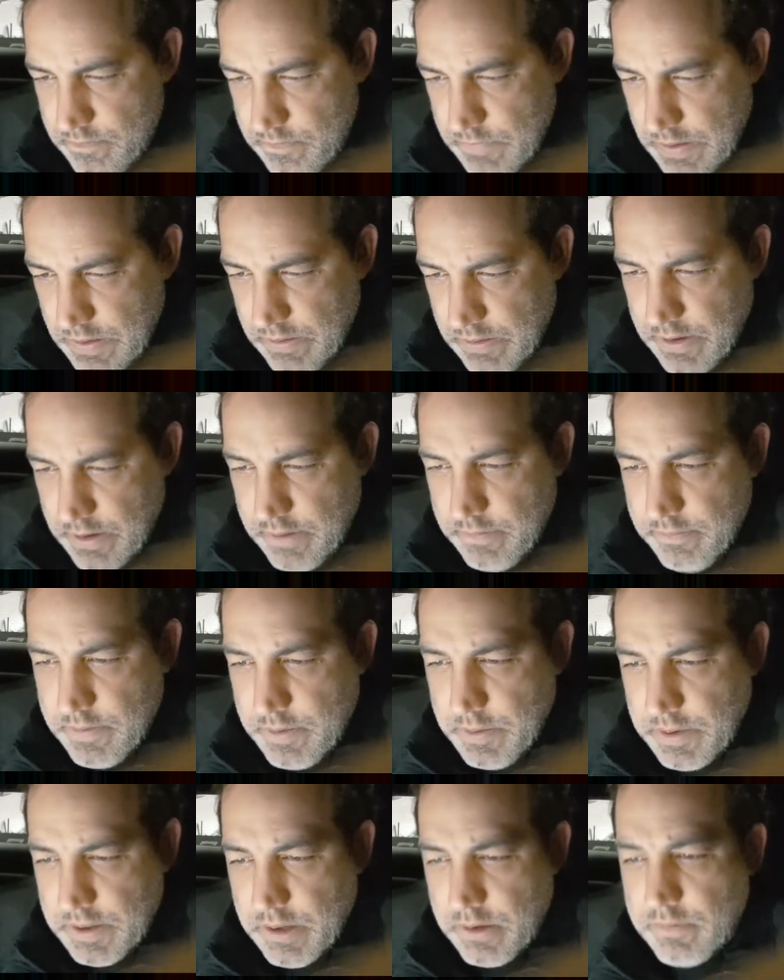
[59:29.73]
All right,
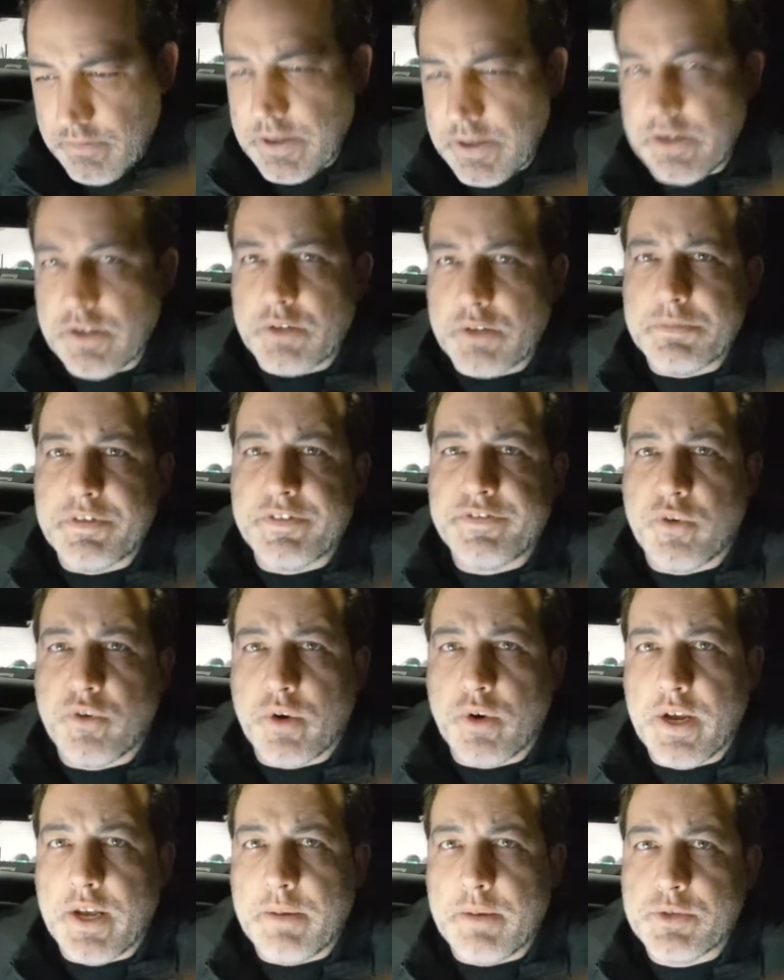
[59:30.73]
there we go. Hey, look at my
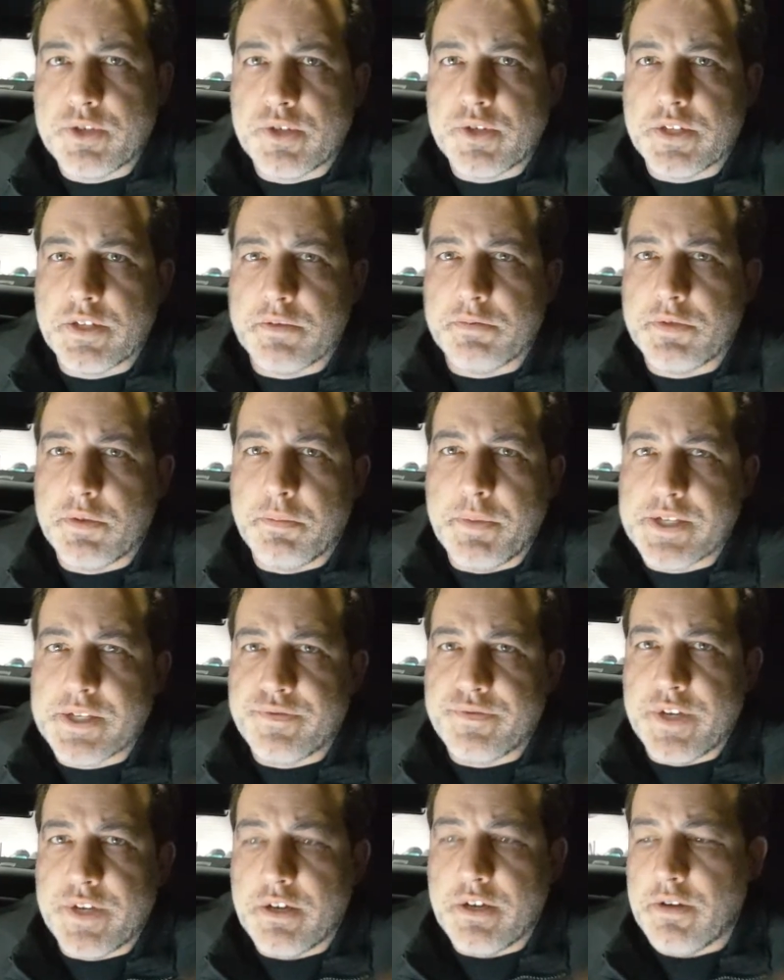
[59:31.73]
forehead. I'm sure that's the best video